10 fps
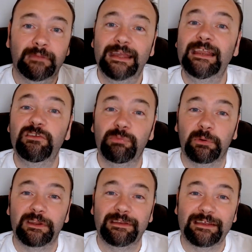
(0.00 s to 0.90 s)
It is
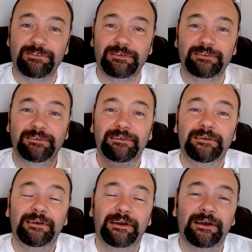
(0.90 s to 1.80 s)
what it is.
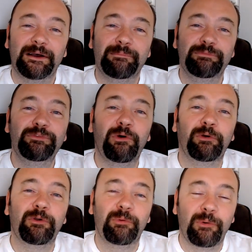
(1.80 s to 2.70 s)
Not
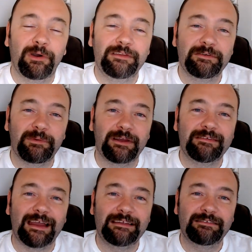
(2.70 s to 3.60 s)
quite to my
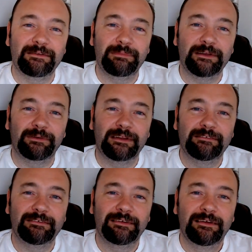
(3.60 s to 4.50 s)
taste, to be honest.
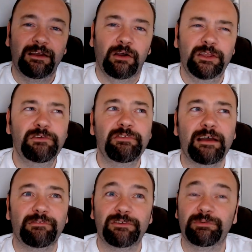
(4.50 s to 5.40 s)
I used to
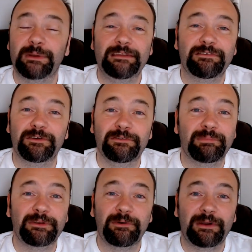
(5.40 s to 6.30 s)
have a sweet tooth,
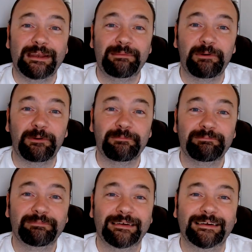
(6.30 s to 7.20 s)
but not anymore.
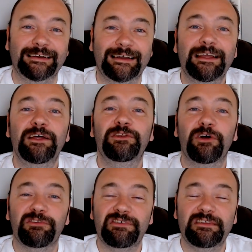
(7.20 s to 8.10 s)

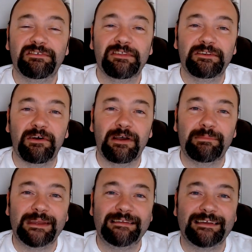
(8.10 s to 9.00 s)
Not since the
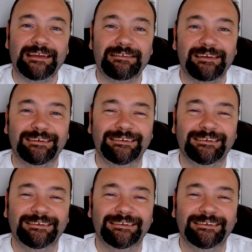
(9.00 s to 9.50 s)
diabetes.